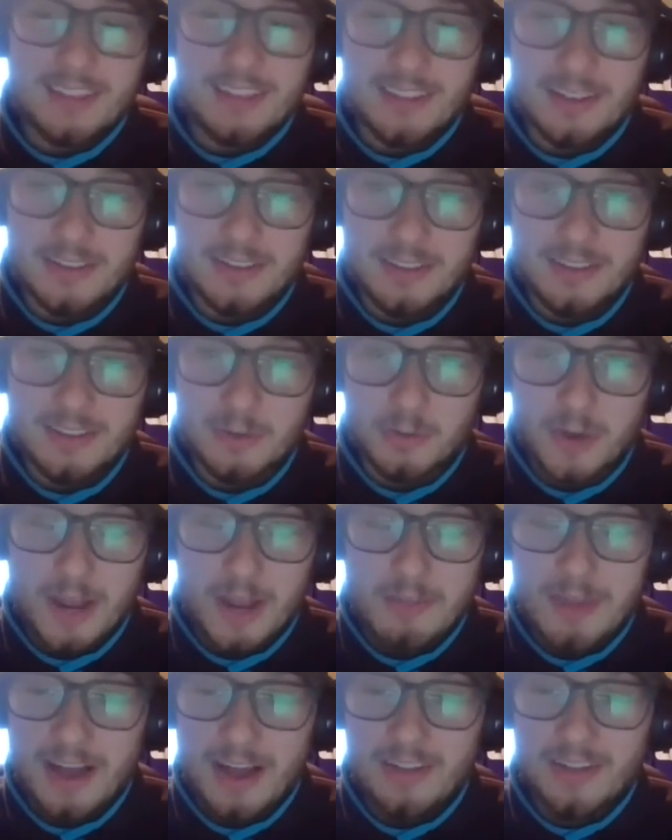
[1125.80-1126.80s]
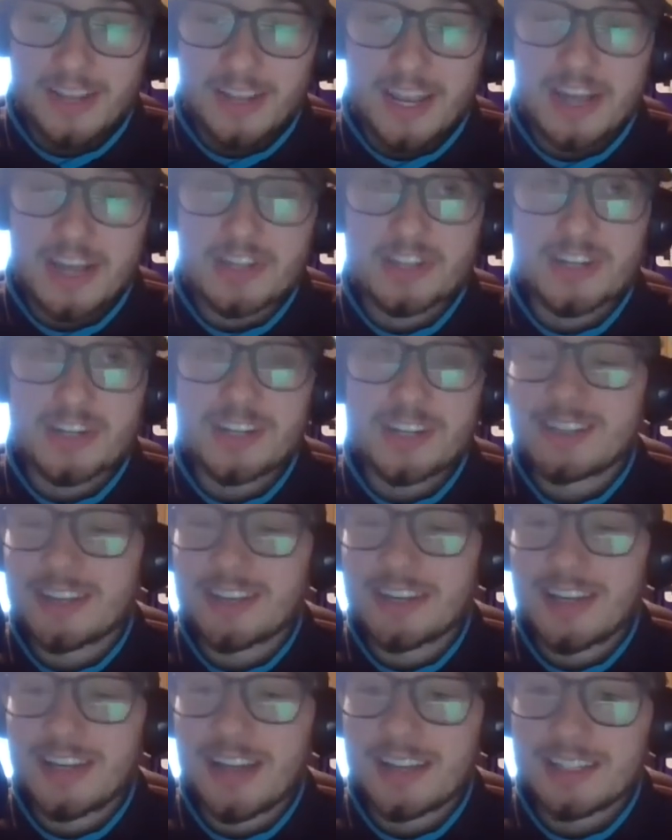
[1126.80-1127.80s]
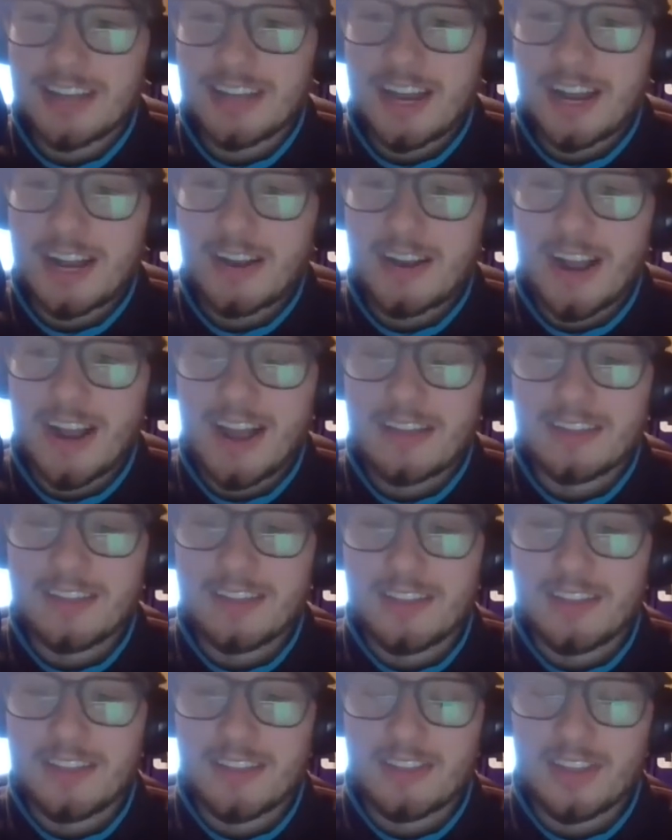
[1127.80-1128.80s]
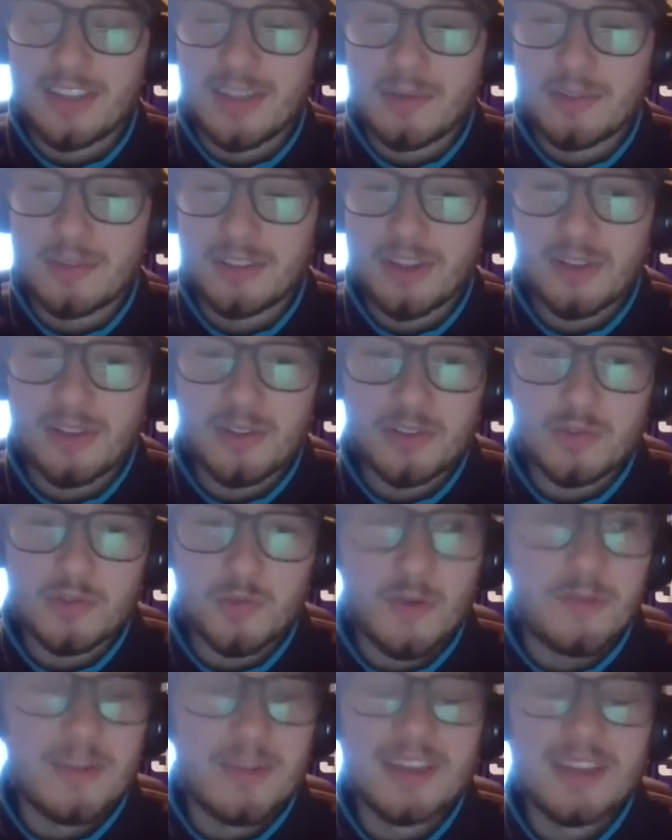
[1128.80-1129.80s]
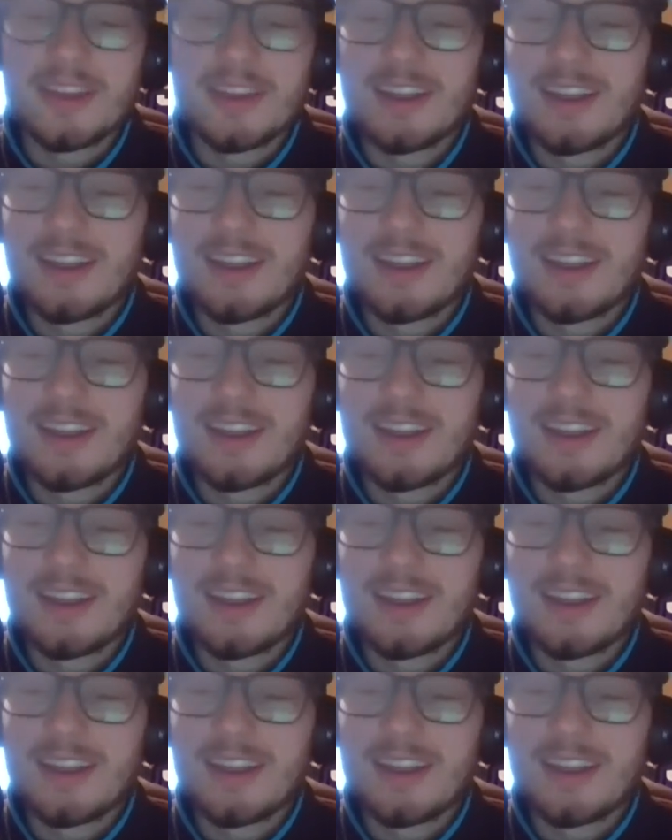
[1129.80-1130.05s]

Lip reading: the rape allegations, and Tiger had the thing with all those women.